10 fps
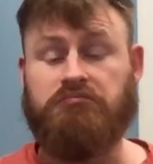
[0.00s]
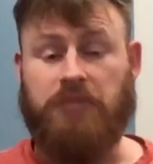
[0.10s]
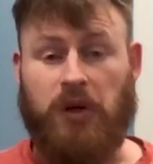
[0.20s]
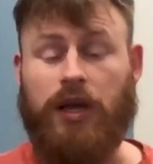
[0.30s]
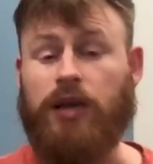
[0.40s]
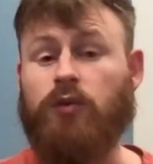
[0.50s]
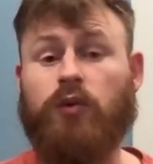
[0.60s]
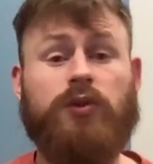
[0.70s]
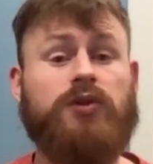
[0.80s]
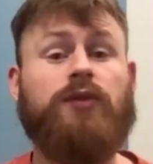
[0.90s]
Okay, well,
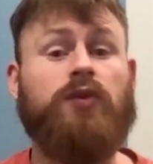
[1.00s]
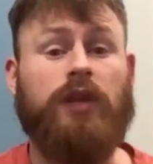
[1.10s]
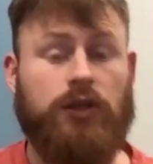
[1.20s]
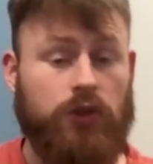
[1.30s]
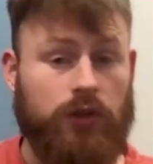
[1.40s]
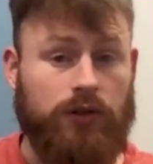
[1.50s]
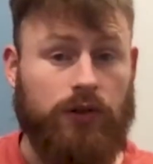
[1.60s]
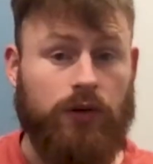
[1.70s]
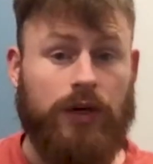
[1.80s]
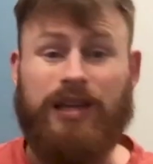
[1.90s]
there's a few things you can do.
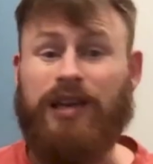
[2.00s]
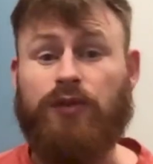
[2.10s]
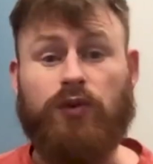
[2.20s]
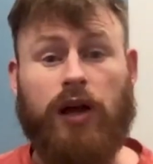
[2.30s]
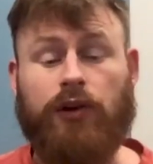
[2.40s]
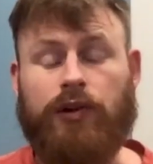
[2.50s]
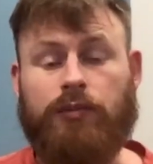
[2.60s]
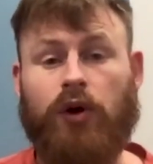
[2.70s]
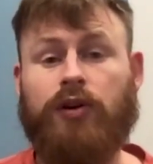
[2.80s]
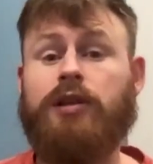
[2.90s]
If you're not good at
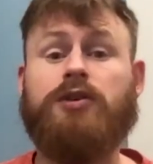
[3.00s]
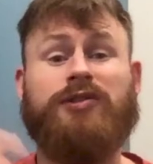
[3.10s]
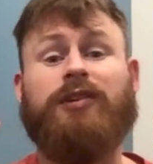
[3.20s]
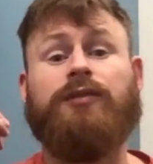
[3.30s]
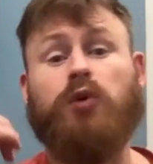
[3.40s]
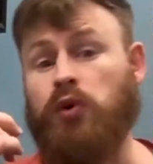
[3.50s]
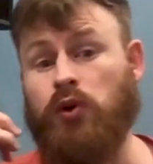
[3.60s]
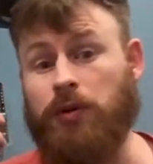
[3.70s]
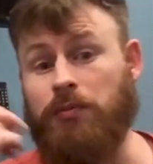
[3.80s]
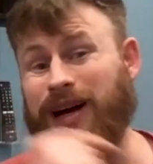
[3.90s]
marketing yourself, you
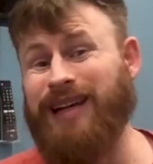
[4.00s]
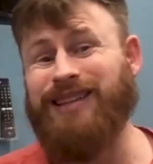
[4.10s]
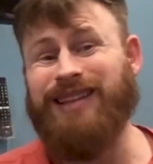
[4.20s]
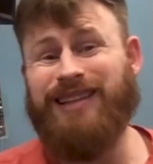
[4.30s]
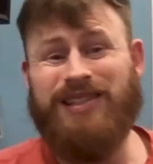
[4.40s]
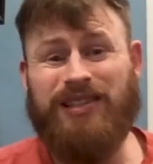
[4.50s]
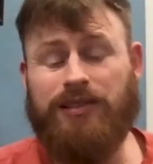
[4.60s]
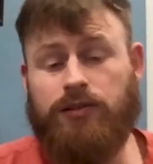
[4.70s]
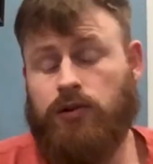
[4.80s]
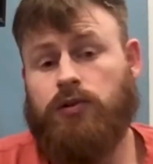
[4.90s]
can buy leads
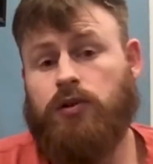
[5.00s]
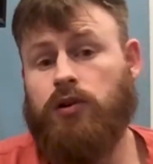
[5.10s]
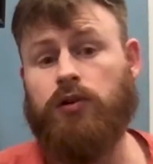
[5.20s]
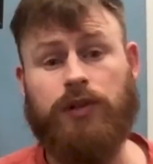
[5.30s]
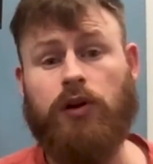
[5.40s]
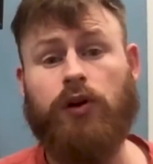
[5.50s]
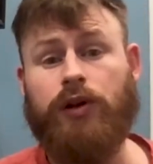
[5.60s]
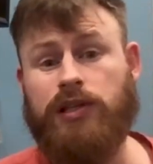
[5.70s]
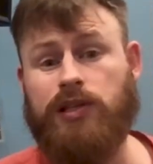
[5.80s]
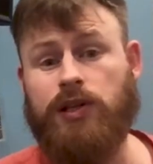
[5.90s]
that already
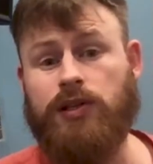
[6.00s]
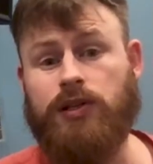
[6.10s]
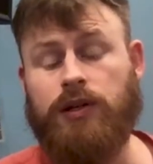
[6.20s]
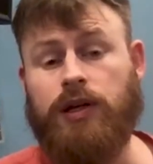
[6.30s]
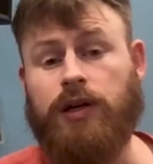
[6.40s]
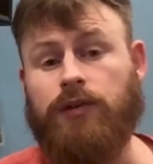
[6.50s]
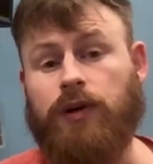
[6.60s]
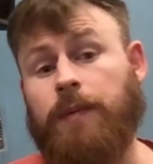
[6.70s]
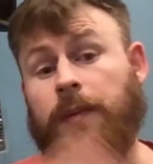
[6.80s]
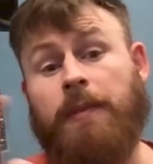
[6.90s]
exist,
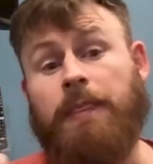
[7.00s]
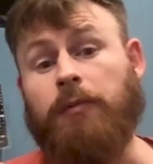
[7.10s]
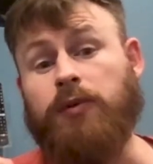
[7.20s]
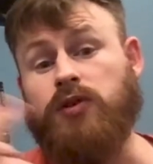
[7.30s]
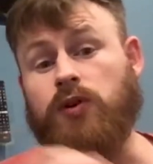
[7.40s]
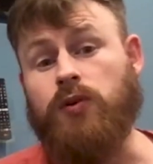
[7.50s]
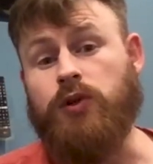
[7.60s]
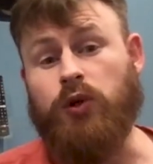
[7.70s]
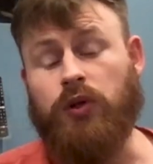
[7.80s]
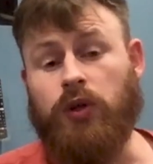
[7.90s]
right? Number 2 is
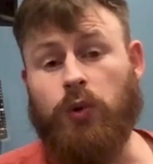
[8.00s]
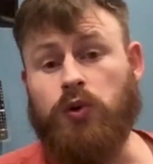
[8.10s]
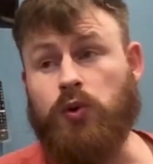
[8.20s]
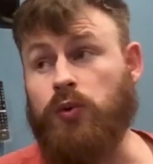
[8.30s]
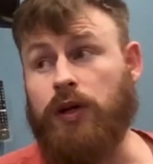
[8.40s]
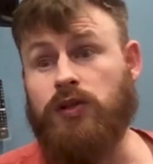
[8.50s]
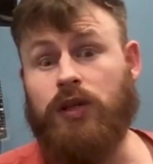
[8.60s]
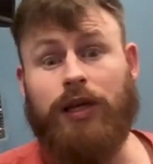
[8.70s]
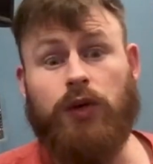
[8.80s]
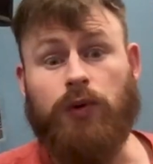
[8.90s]
you can go do things
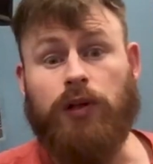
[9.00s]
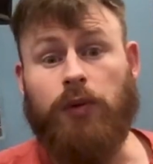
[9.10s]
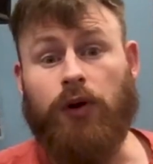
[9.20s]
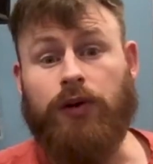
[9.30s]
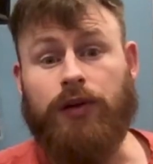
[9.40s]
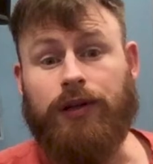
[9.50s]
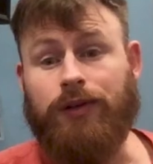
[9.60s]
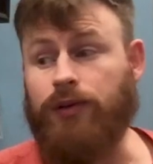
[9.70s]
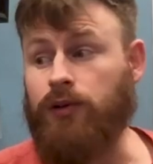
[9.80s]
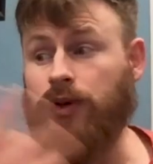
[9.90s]
like guerrilla marketing. You
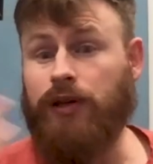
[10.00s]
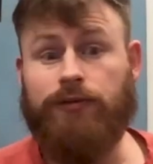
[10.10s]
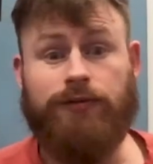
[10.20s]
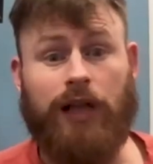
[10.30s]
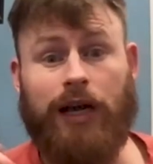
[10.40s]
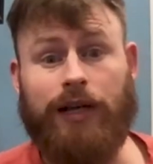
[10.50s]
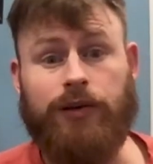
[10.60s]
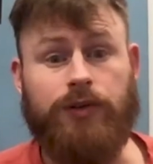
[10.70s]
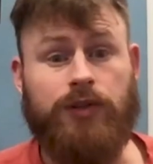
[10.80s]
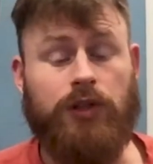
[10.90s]
can go get
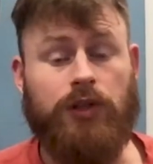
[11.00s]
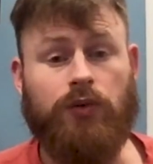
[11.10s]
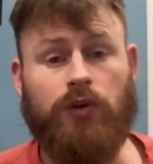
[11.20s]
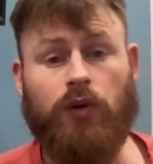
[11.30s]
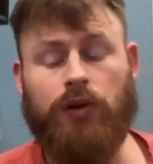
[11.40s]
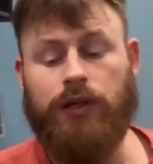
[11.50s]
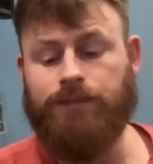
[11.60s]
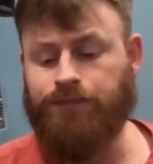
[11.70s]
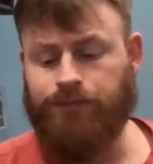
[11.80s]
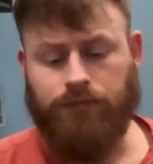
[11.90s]
flyers, and you can go get
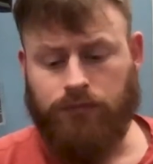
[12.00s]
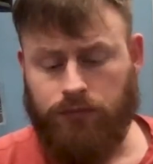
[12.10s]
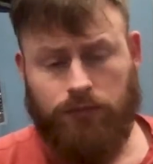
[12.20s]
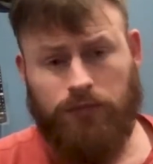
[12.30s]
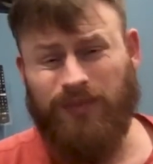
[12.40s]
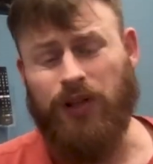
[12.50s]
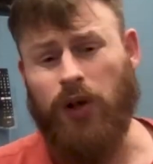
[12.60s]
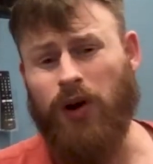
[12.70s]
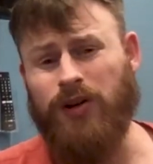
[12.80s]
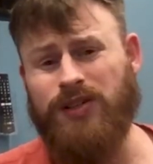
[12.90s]

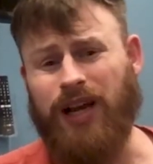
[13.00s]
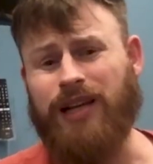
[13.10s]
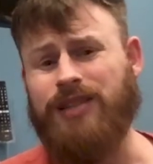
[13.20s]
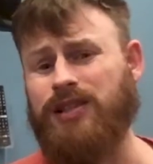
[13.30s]
yard signs.